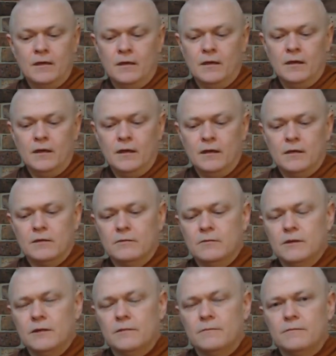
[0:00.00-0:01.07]

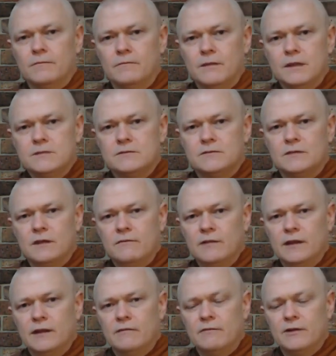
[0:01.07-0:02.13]
Well, that's
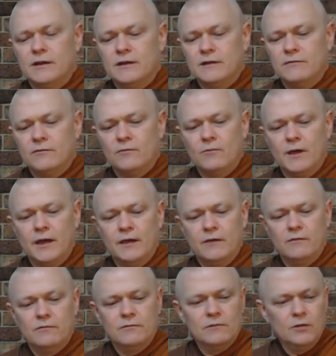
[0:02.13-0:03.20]
definitely a very different way
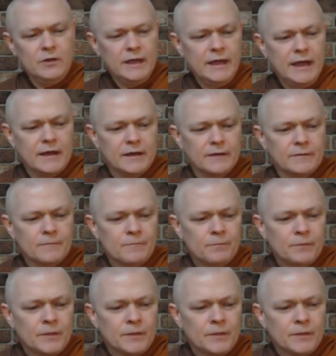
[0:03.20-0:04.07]
of looking at it.